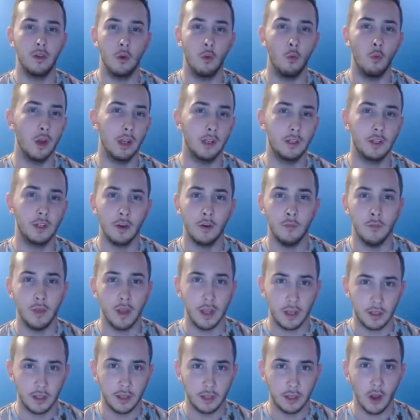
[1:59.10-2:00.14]
Witcher
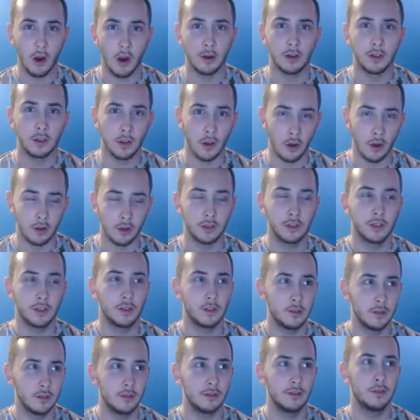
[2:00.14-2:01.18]
meets Dark Souls.
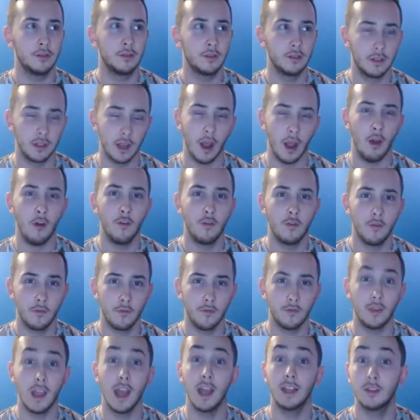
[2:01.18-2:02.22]
So
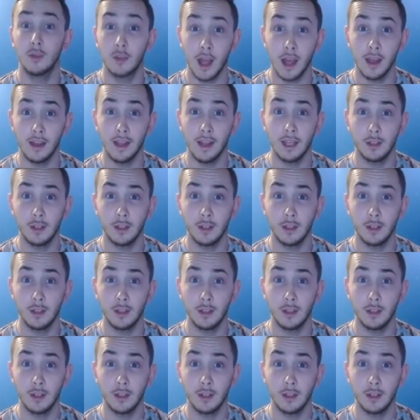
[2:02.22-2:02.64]
that's what I like to